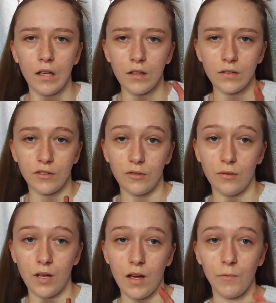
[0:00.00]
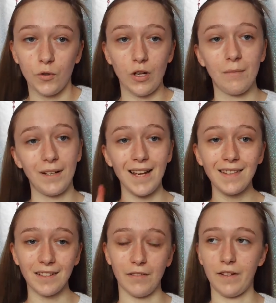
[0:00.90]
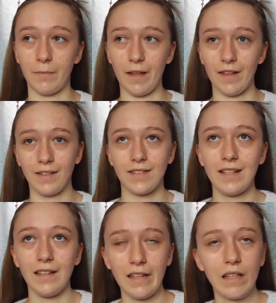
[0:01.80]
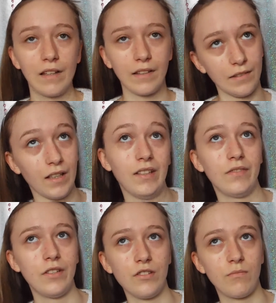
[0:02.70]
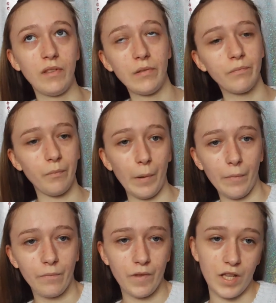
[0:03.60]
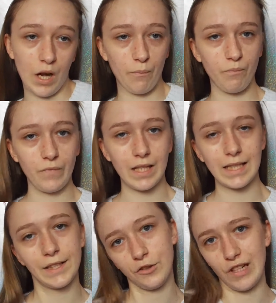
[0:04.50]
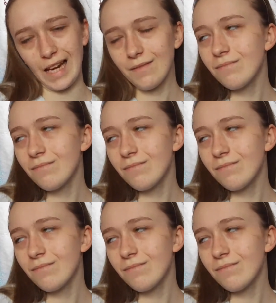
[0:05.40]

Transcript: So I'm not sure how my dad's going to think about this because he likes a side fringe on me, but you know, sorry dad.